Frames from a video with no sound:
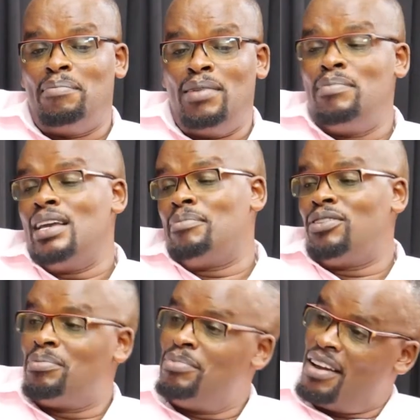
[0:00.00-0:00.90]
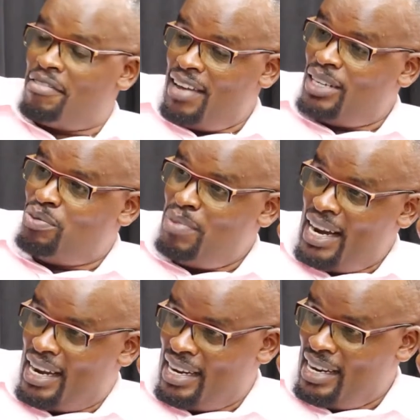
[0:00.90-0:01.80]
maybe I'm not being fair to
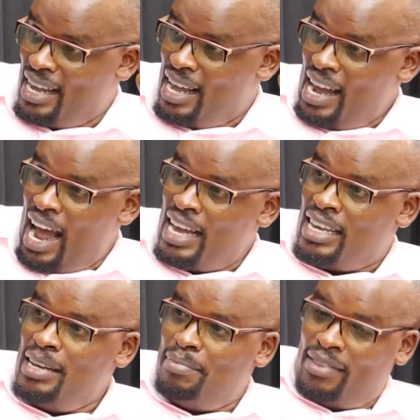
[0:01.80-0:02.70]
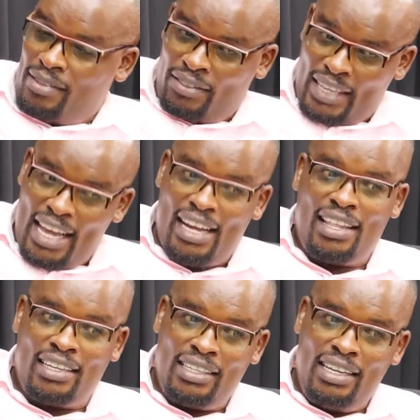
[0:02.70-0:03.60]
men. I keep saying
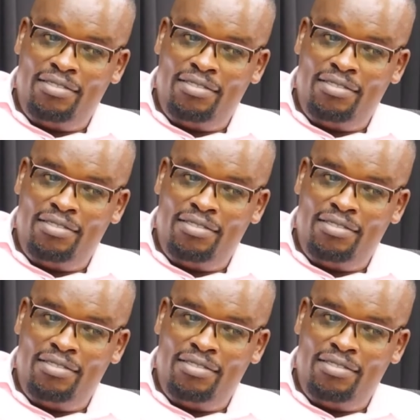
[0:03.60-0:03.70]
that